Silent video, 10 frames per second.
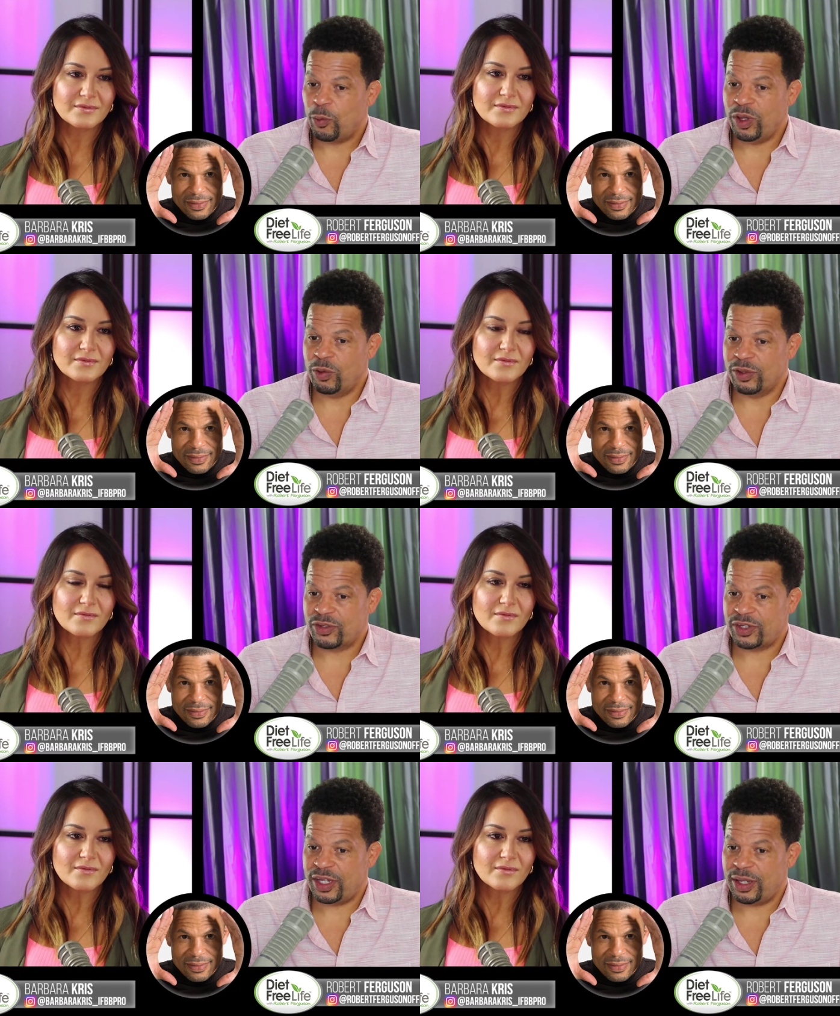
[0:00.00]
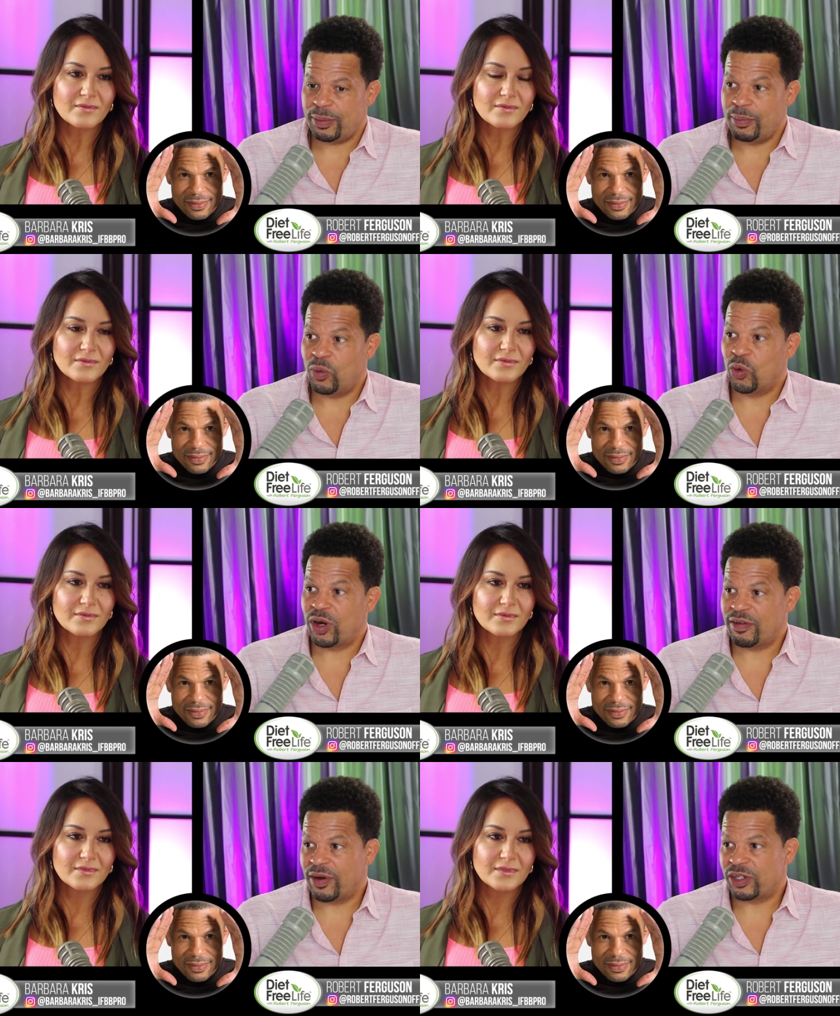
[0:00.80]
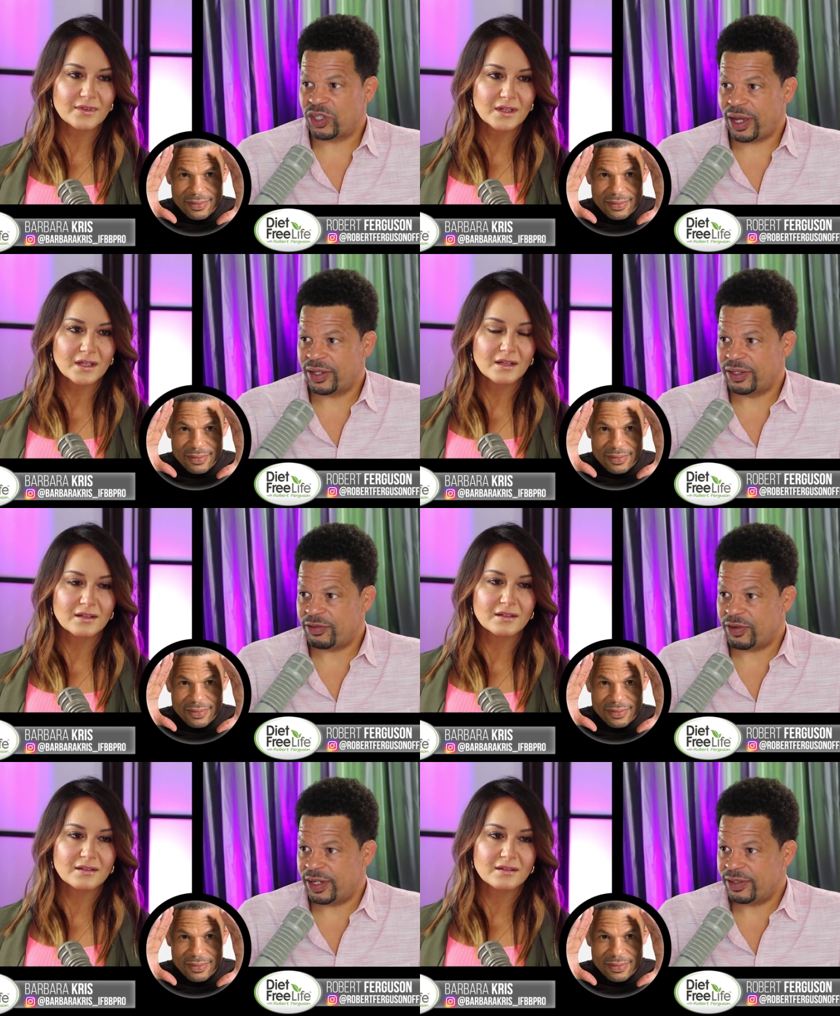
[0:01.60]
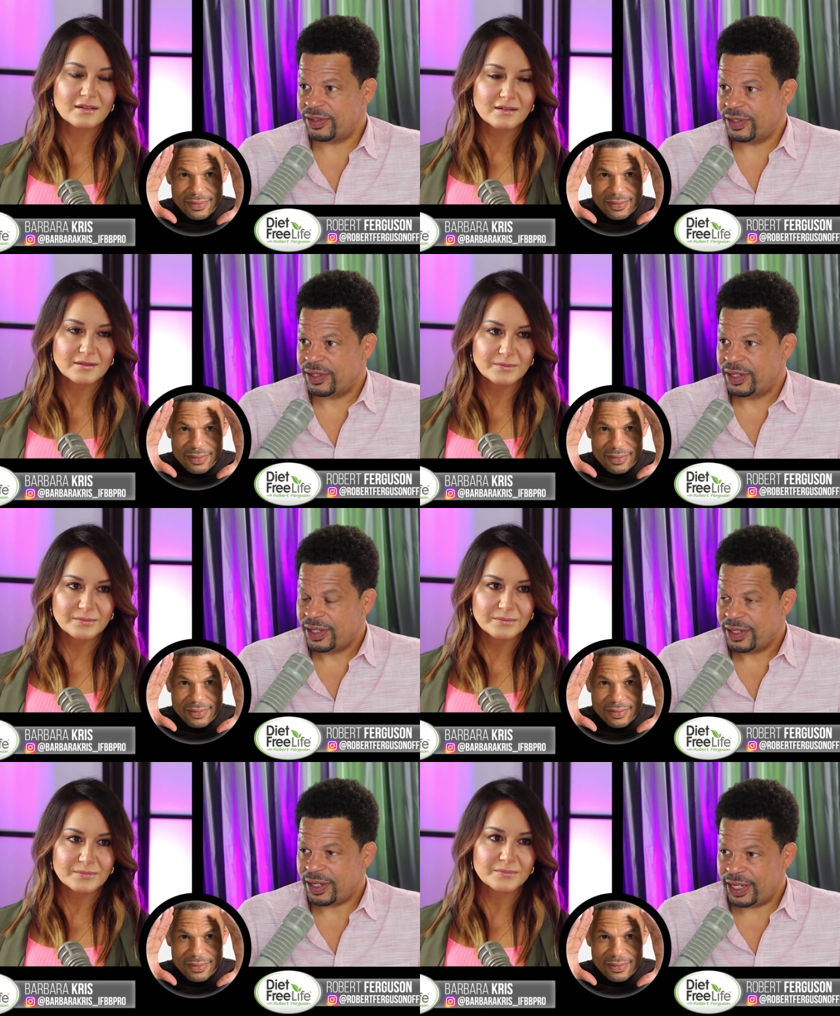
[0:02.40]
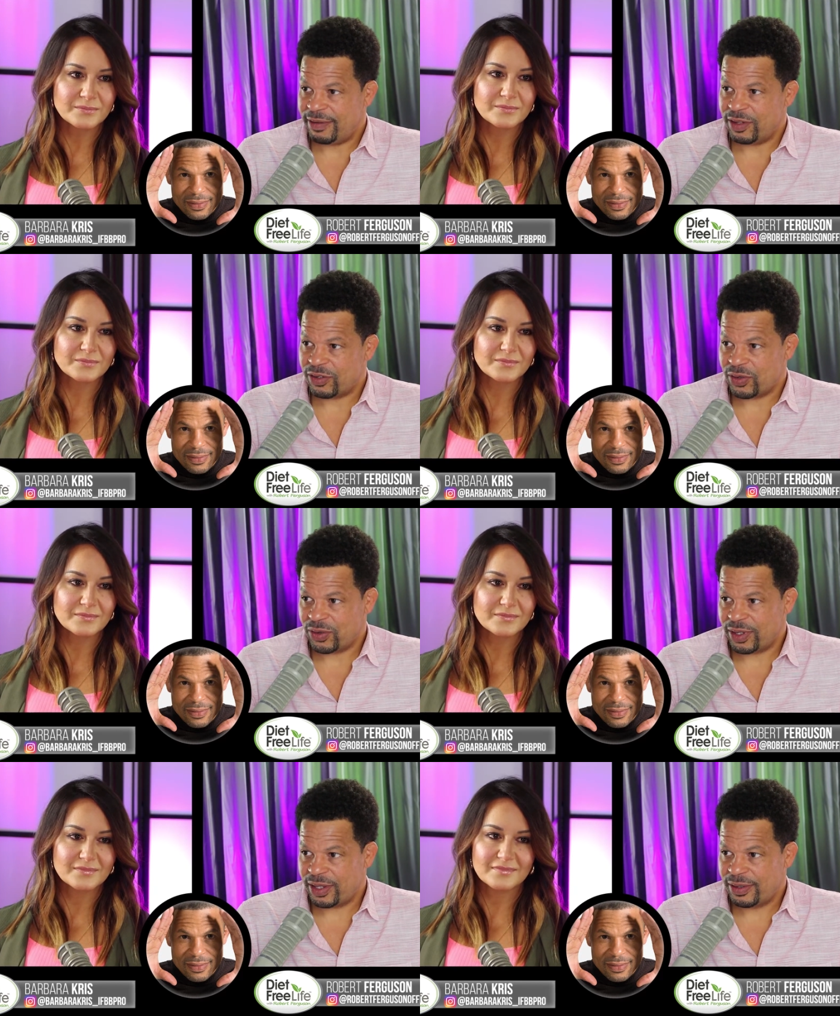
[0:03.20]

Speaker 1: we will see more of our childhood friends mm-hmm. leave this earth.